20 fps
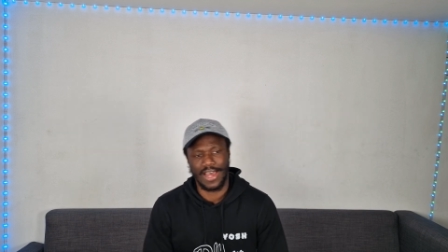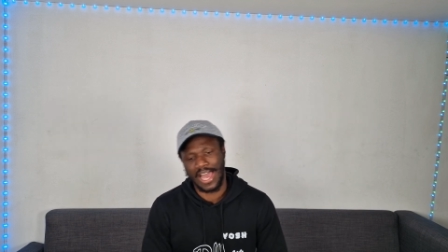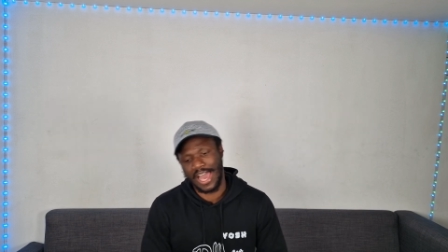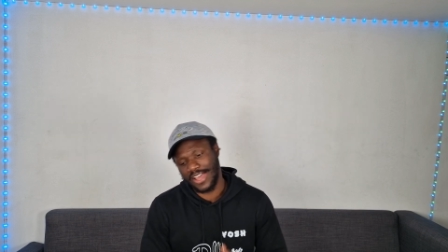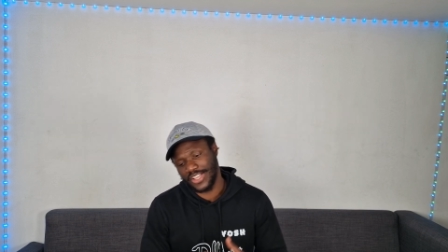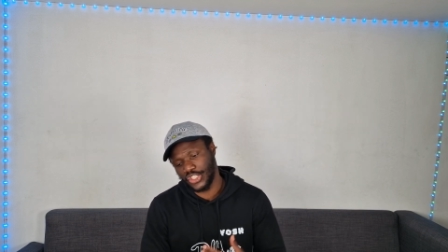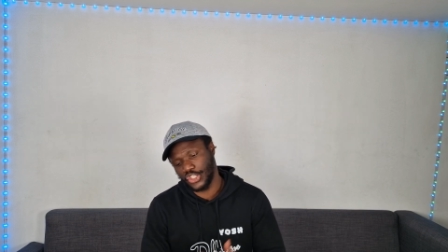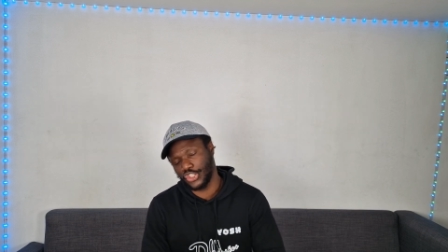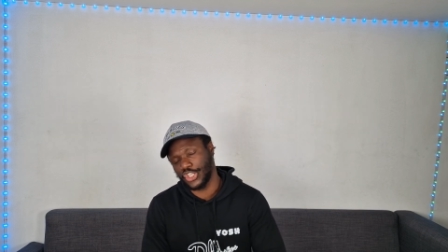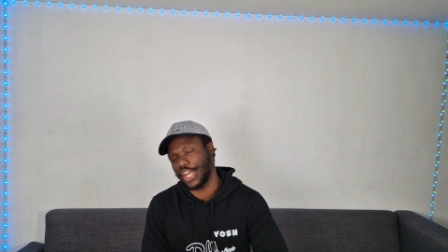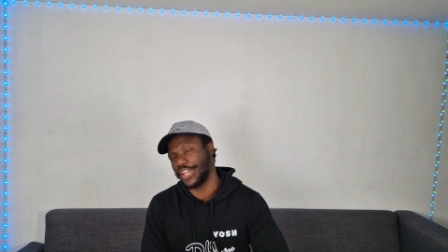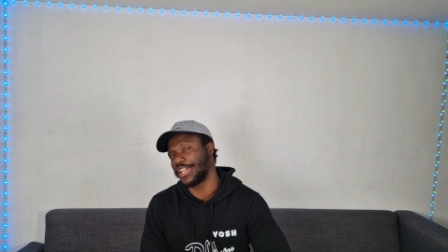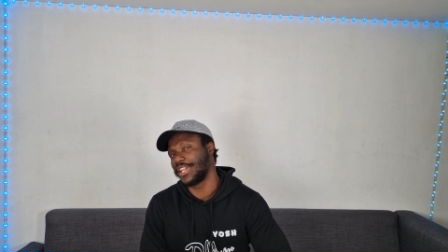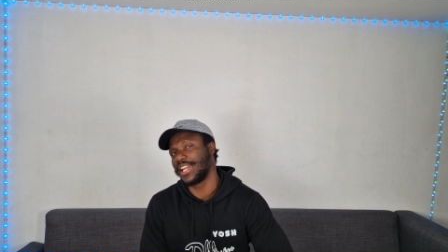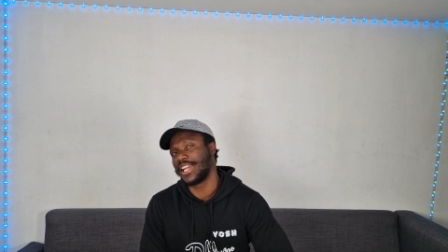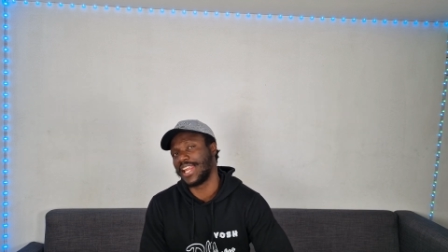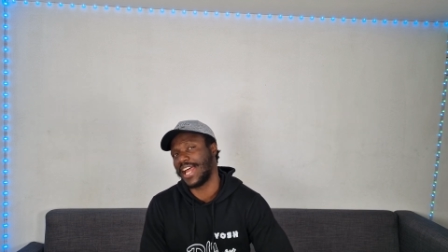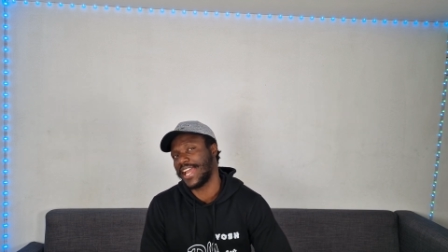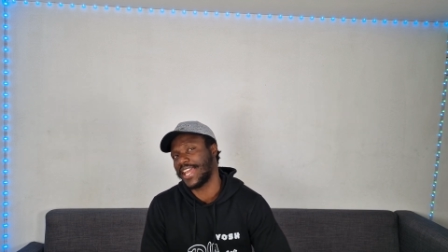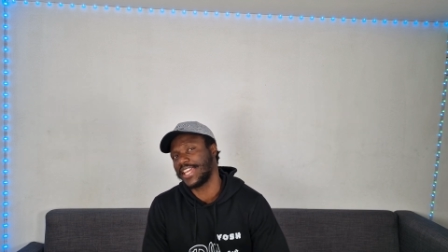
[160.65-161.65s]
I
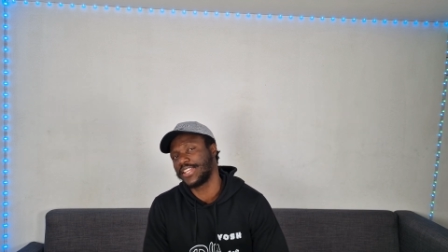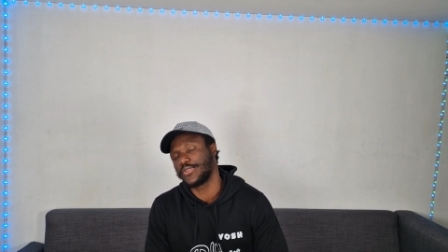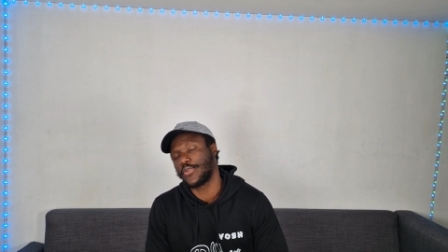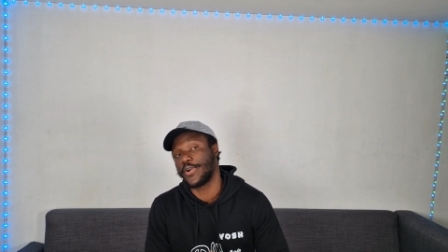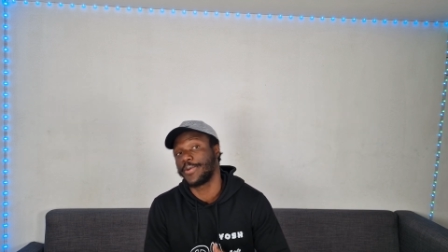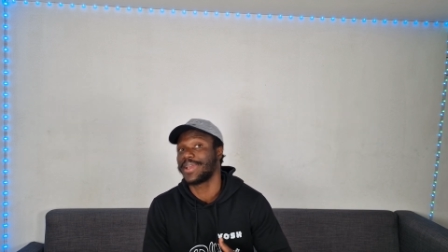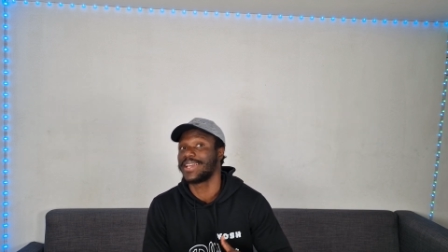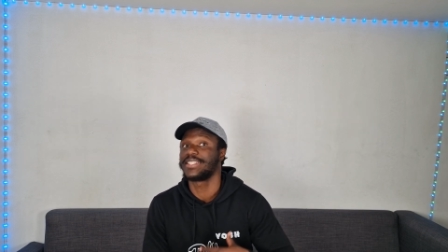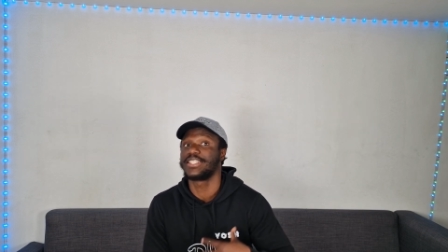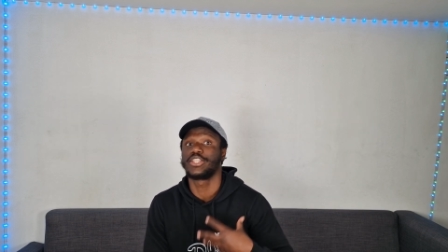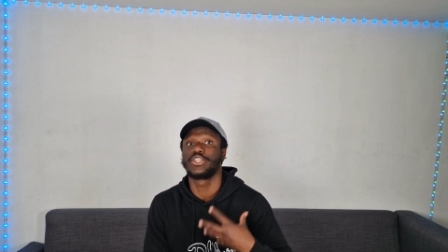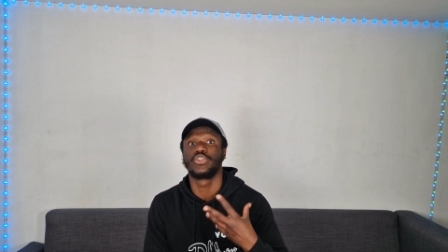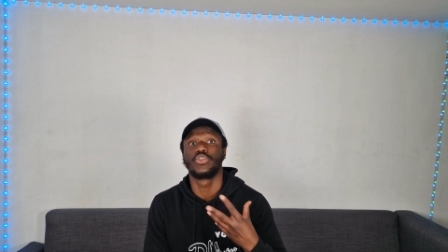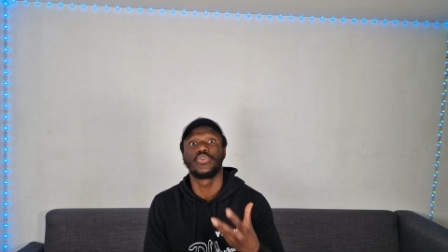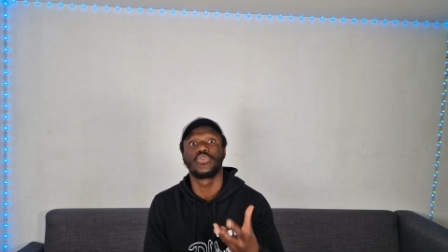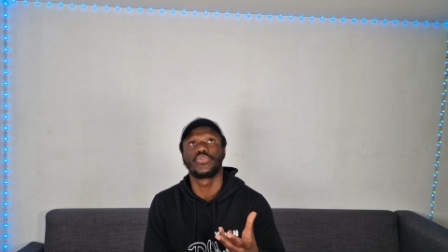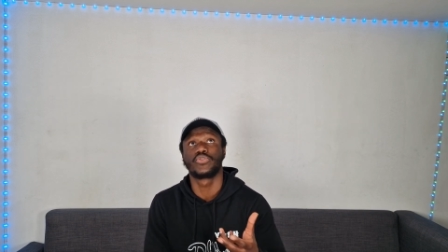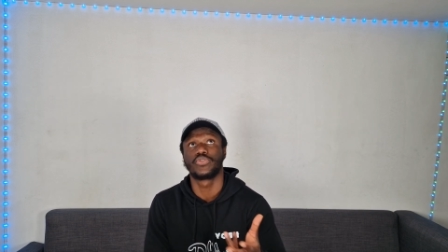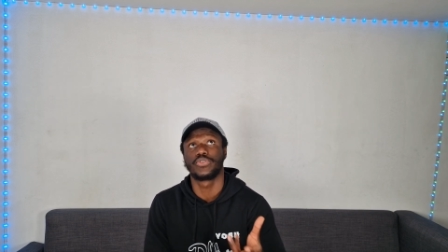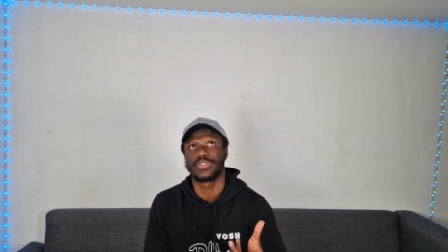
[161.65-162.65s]
genuinely like it or I'm getting
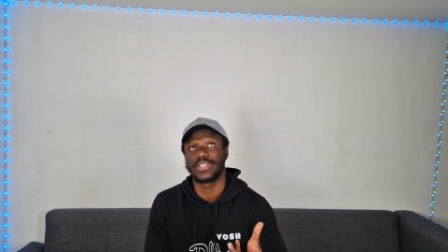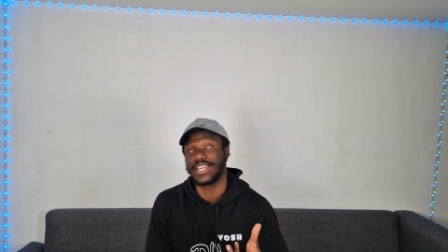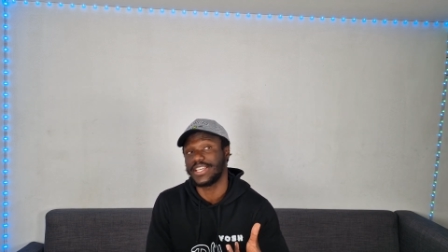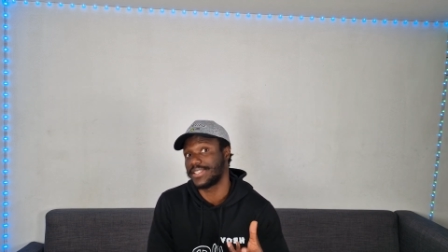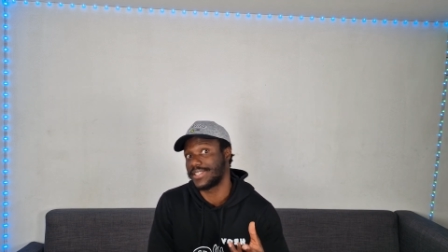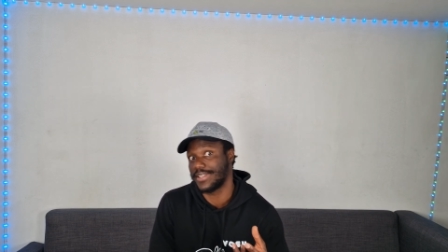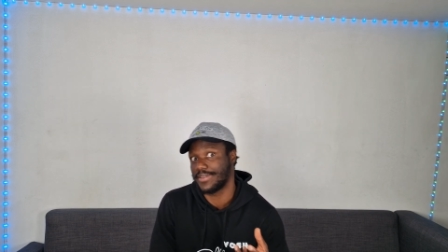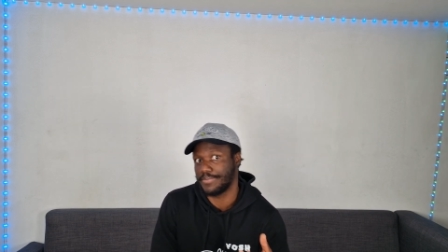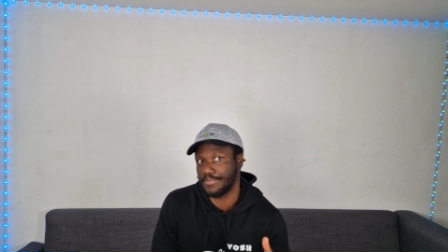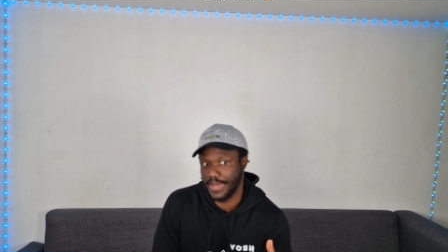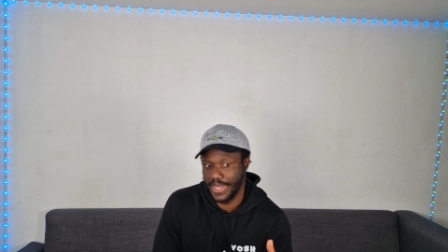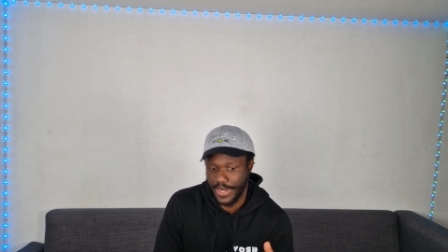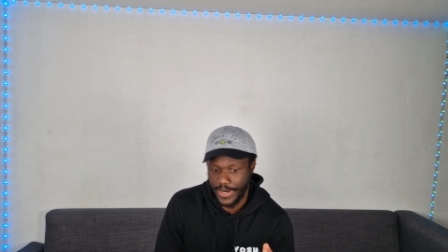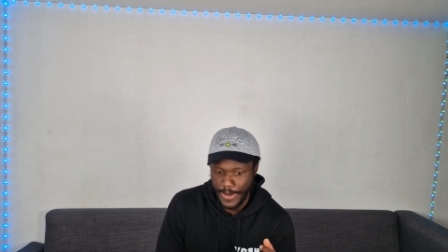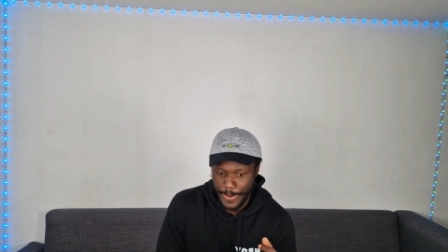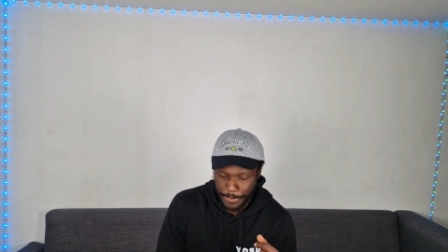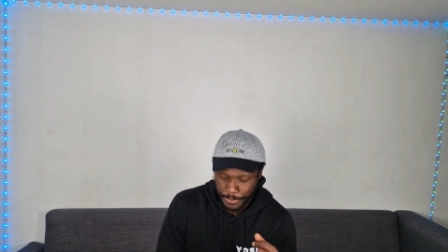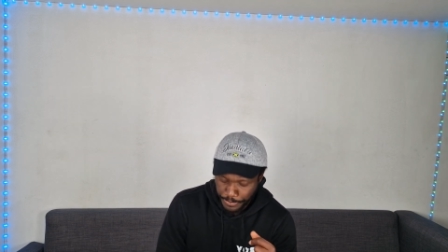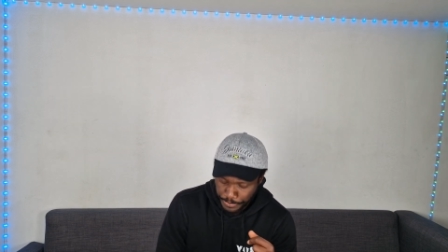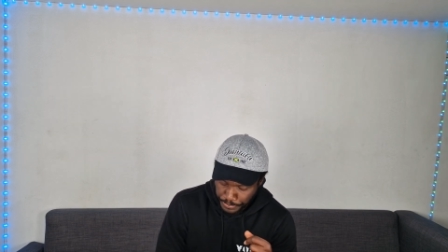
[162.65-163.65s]
used to tasting beer.